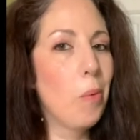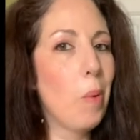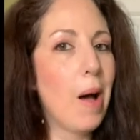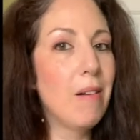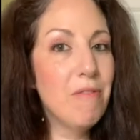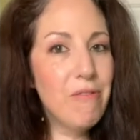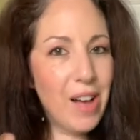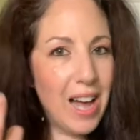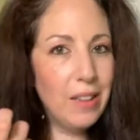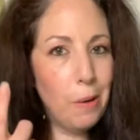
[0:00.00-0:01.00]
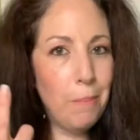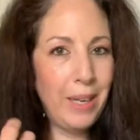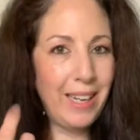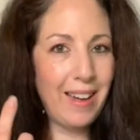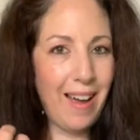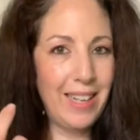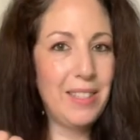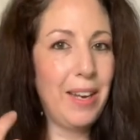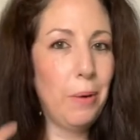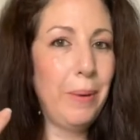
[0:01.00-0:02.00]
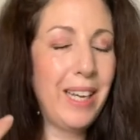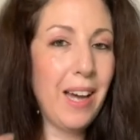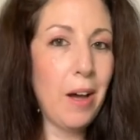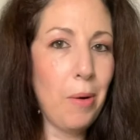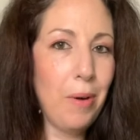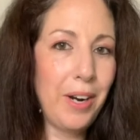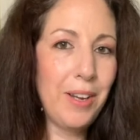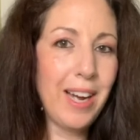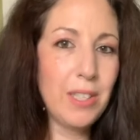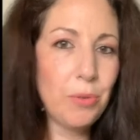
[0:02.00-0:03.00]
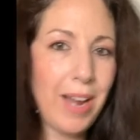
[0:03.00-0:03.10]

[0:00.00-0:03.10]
Well, follow me, guys. Here we go. Are you guys